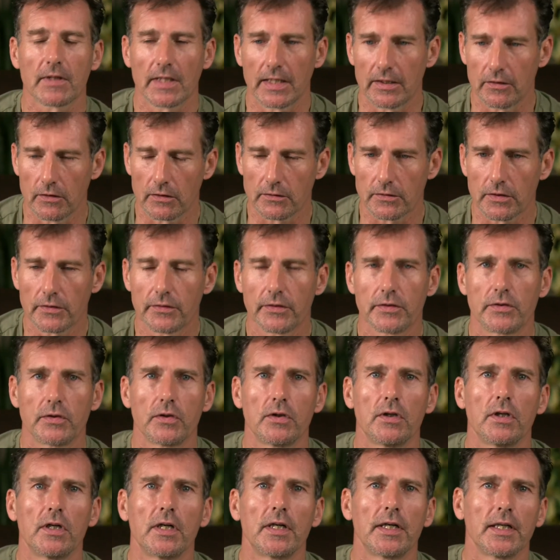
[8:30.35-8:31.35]
I knocked on the
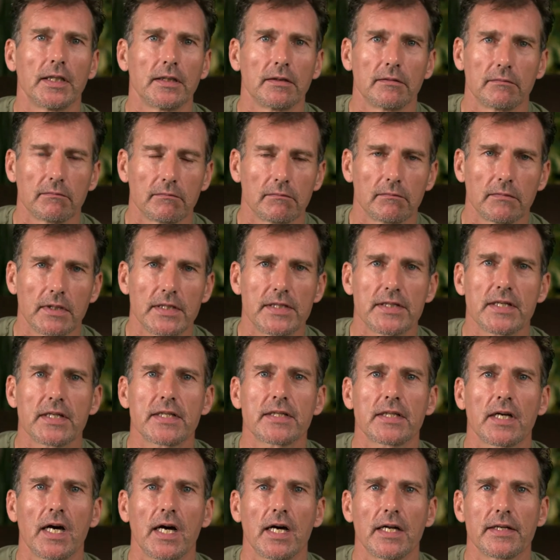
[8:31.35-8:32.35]
door and his
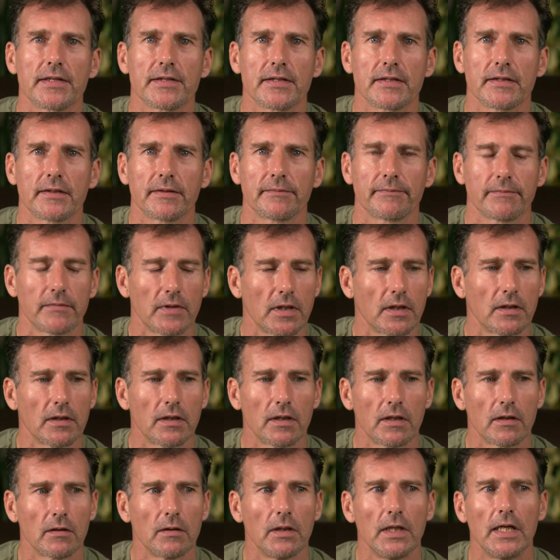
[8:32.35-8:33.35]
sister answered.
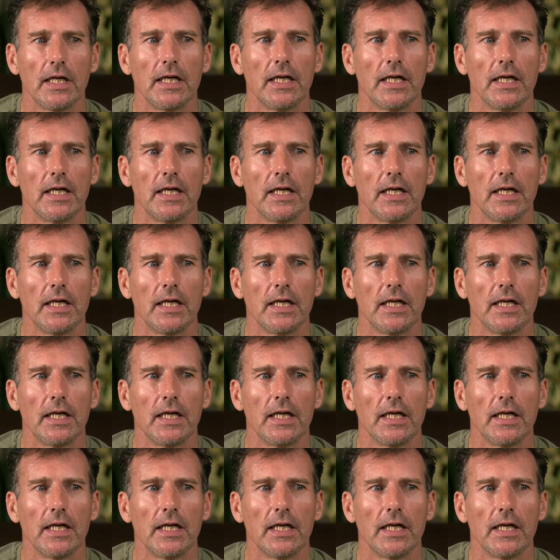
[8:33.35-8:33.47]
No.